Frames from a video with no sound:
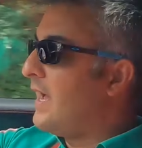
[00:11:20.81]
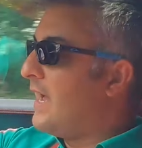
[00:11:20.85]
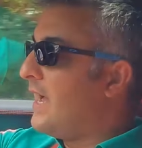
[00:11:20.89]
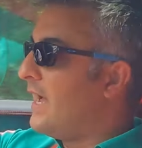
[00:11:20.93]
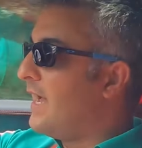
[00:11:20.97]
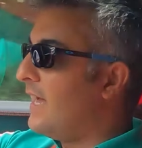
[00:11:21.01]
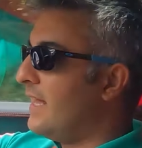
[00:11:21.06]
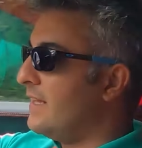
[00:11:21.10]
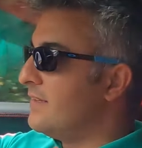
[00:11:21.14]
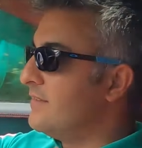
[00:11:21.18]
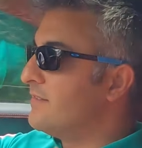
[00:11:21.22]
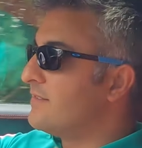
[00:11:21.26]

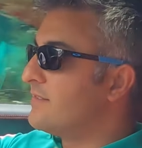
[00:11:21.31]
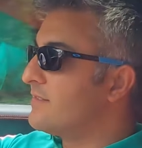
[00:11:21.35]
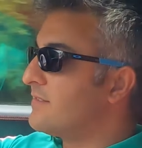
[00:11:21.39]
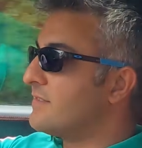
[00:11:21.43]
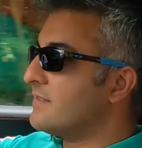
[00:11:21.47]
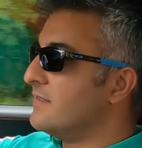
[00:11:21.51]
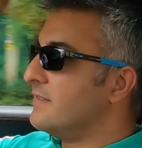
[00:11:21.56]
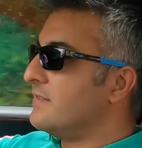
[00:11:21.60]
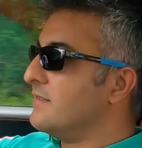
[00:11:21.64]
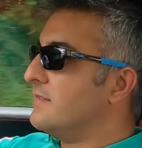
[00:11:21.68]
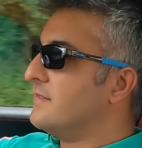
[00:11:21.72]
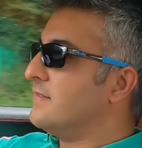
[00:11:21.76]
and
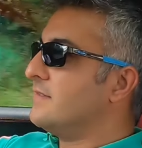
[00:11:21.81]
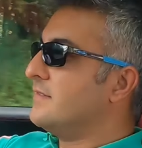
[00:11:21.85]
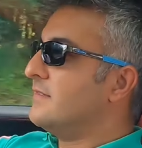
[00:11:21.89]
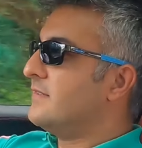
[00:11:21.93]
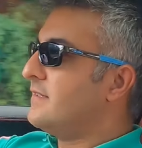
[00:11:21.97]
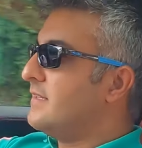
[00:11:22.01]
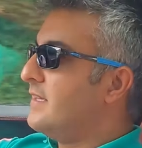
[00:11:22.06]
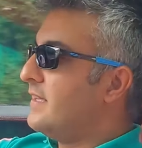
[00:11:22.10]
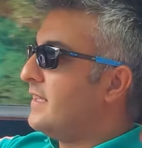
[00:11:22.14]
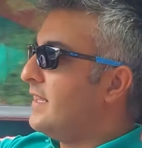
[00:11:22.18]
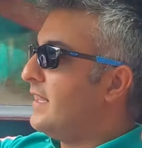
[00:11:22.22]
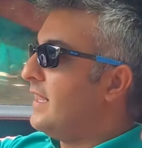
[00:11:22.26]

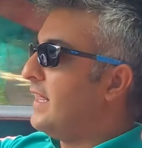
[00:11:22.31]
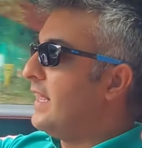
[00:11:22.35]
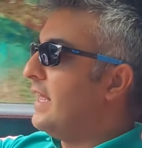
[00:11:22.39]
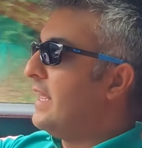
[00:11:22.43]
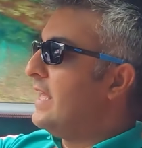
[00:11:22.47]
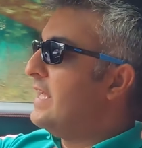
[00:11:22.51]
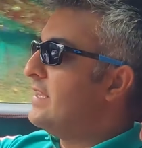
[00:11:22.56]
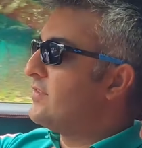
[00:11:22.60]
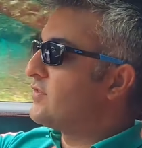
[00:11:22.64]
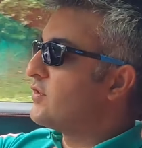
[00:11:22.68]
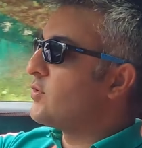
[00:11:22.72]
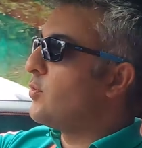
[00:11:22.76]

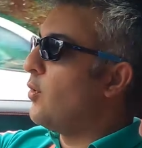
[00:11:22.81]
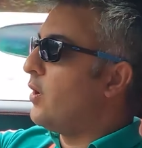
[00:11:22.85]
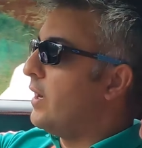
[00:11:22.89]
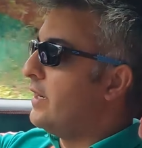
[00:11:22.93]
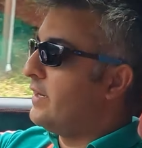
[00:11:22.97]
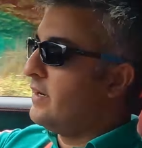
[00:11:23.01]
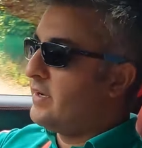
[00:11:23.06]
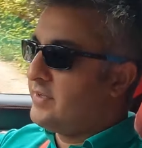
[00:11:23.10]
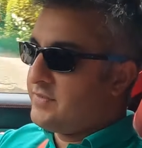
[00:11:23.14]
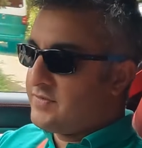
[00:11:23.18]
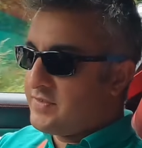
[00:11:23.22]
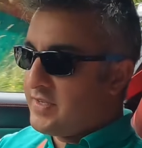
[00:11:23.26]
it's quite
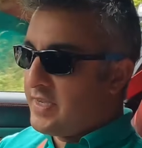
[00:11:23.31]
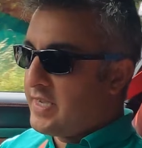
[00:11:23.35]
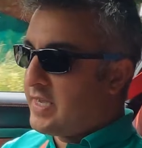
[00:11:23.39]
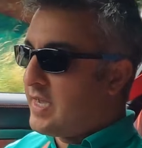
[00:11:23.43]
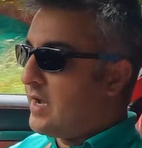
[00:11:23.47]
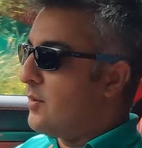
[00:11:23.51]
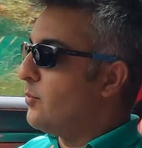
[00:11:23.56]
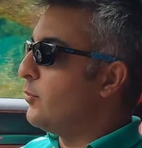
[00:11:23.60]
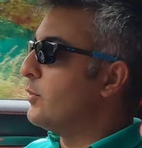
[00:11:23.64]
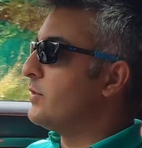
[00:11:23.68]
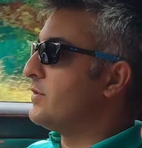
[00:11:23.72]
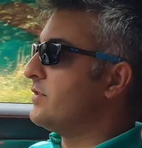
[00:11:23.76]
nice. They
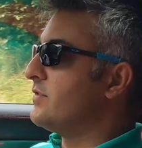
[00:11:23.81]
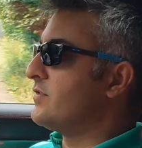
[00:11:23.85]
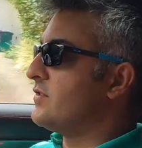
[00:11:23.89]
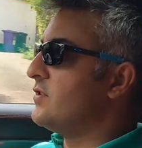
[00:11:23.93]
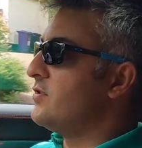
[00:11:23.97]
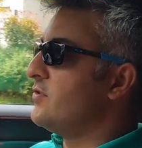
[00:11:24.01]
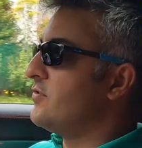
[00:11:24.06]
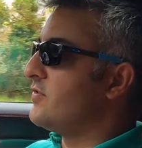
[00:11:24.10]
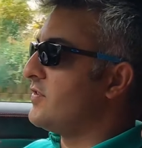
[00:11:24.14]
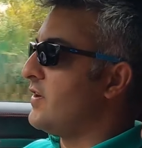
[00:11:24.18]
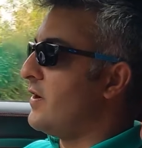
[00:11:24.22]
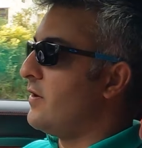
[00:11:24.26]
come with the
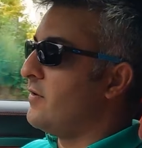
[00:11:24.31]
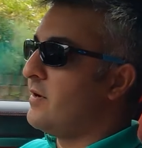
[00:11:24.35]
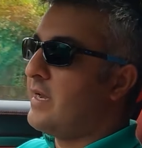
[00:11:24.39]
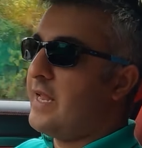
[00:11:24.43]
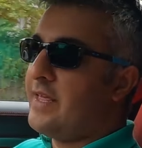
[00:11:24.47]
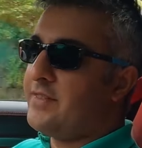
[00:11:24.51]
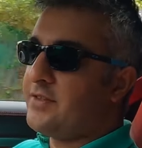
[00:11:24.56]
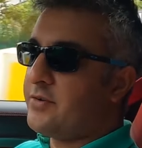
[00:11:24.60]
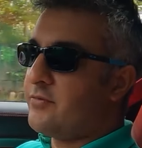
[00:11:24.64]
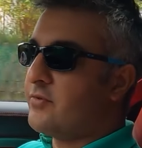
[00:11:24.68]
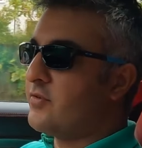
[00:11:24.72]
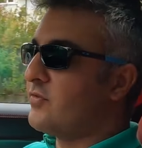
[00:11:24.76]
two-tone
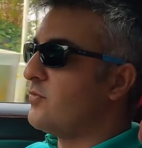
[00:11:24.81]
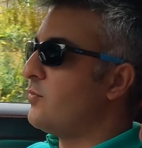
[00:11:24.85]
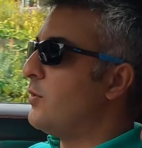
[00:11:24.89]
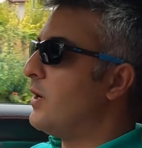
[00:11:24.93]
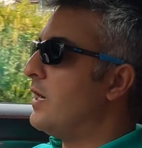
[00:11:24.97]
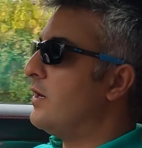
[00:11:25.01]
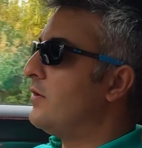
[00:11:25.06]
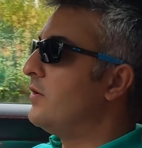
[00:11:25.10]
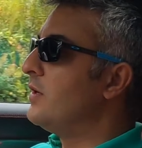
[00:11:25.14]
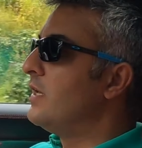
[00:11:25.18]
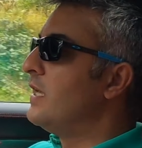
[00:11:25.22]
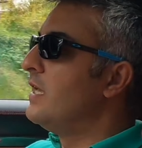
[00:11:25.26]
leather as
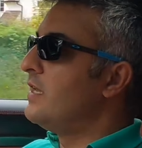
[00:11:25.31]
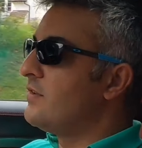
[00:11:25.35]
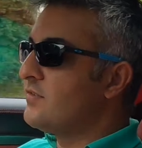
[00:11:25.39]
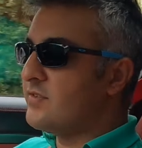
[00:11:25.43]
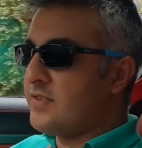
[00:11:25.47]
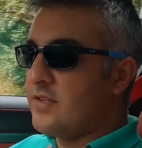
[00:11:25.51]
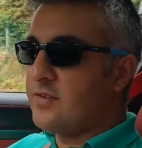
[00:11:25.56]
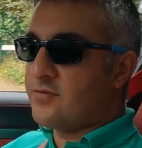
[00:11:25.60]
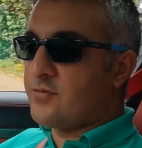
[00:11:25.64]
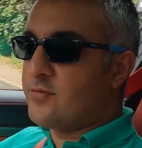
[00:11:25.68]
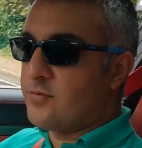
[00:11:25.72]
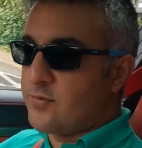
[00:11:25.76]
well. So
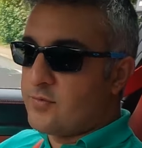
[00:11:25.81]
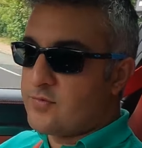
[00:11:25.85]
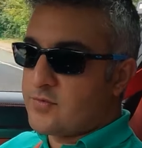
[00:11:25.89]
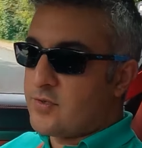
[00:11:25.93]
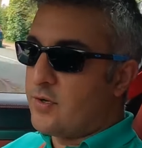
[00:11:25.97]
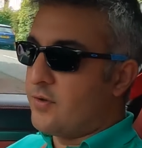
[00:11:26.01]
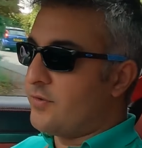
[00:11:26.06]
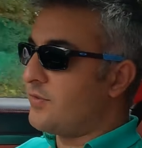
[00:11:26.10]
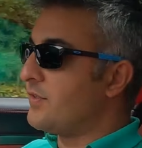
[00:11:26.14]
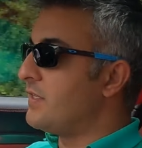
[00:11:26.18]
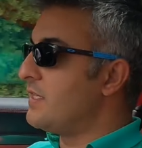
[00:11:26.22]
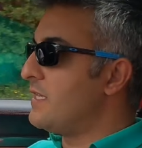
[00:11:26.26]
this one's
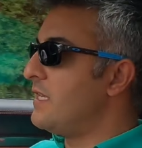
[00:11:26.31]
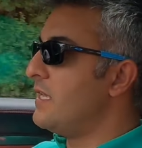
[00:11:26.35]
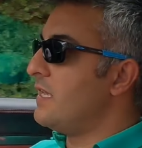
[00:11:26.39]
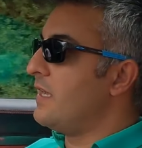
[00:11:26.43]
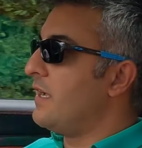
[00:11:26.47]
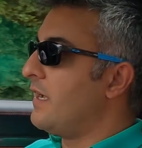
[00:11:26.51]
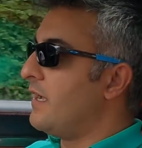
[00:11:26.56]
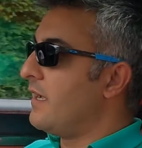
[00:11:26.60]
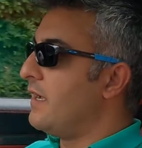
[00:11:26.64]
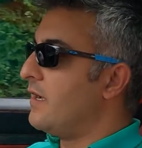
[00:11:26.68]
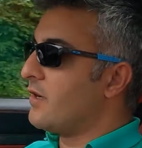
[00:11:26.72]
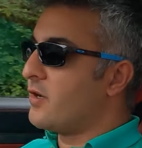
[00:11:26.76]
got the
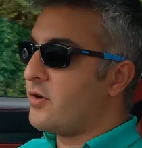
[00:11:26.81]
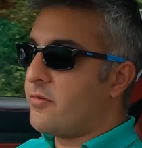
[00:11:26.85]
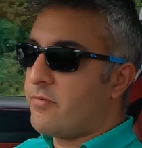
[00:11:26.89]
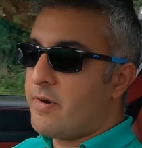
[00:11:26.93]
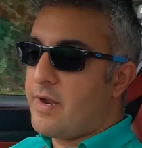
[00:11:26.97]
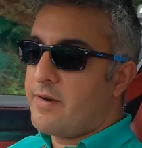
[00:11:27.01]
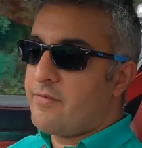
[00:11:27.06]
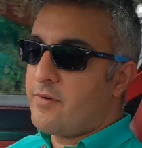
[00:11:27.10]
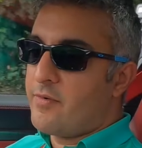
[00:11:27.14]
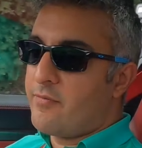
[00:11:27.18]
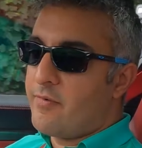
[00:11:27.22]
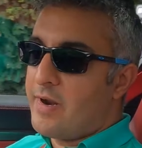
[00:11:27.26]

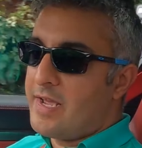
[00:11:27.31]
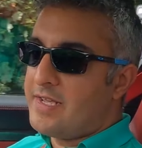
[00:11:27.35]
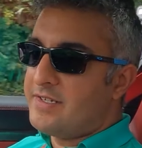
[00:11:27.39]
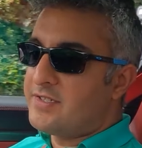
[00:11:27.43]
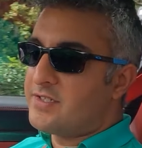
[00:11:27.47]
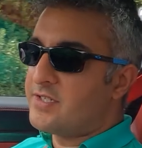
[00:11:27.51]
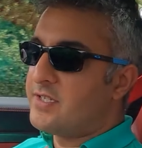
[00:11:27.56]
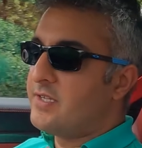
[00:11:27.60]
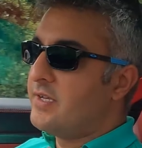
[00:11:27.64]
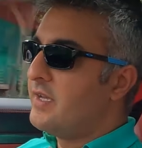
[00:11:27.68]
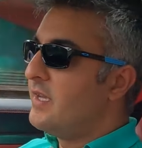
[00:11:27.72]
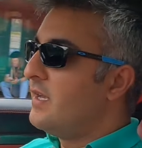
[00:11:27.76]
Carrera red